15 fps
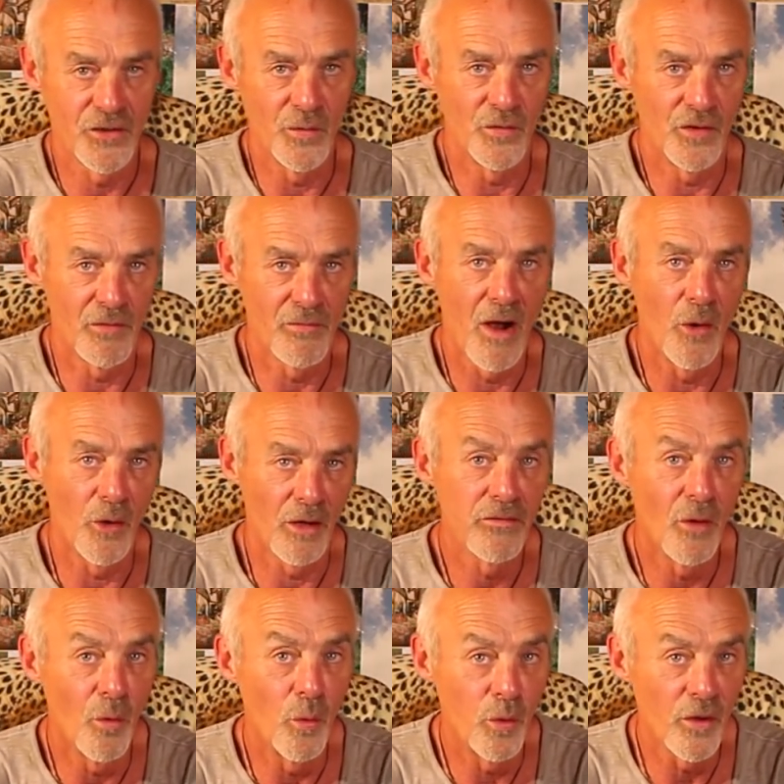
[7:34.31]
soon as it rolled, I
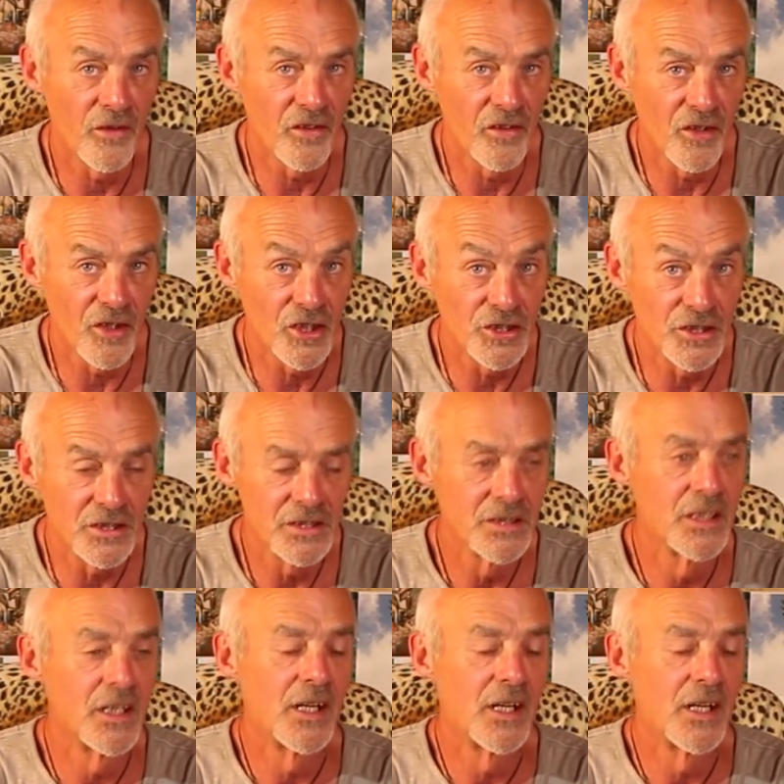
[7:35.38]
thought, oh, this is a good one.